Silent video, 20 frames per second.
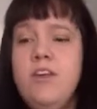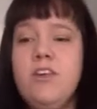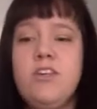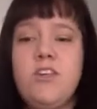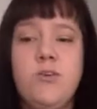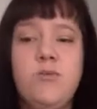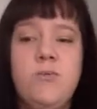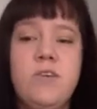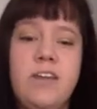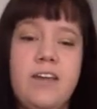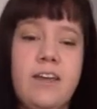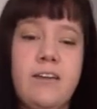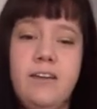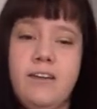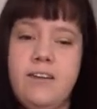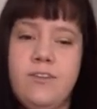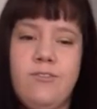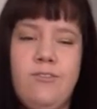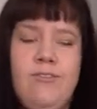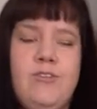you would get
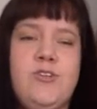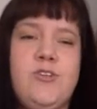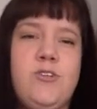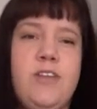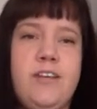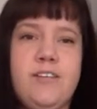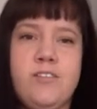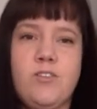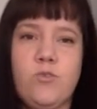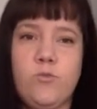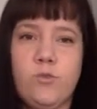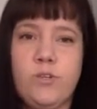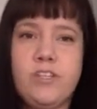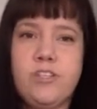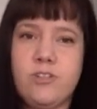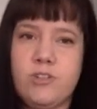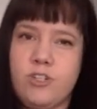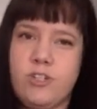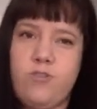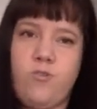individualized
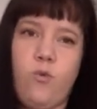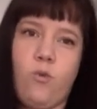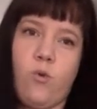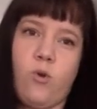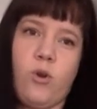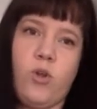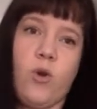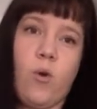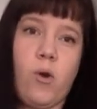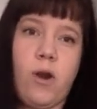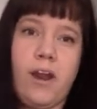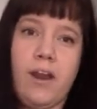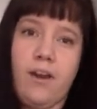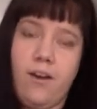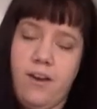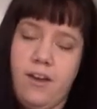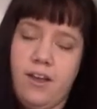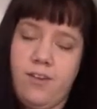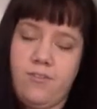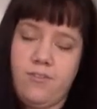research for your
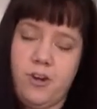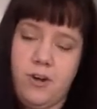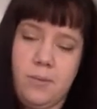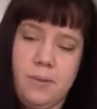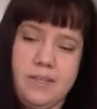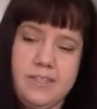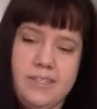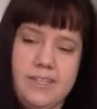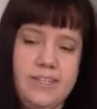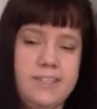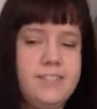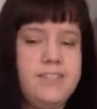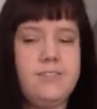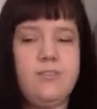area, for your business,